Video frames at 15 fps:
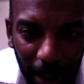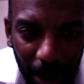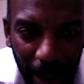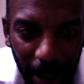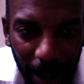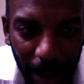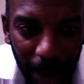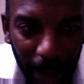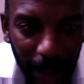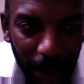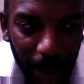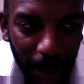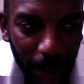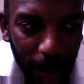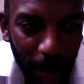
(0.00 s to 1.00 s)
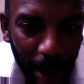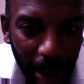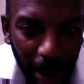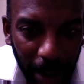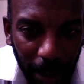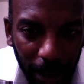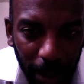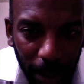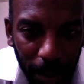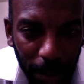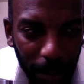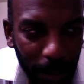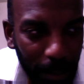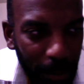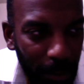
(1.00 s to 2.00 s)
uh, my income
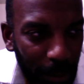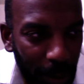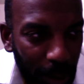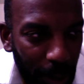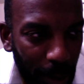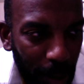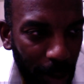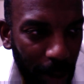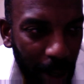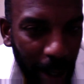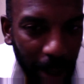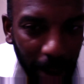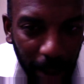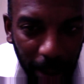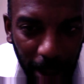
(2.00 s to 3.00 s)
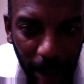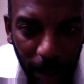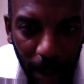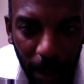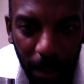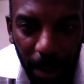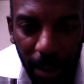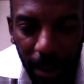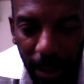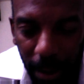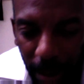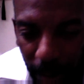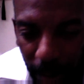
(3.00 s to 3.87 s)
so that I could keep my businesses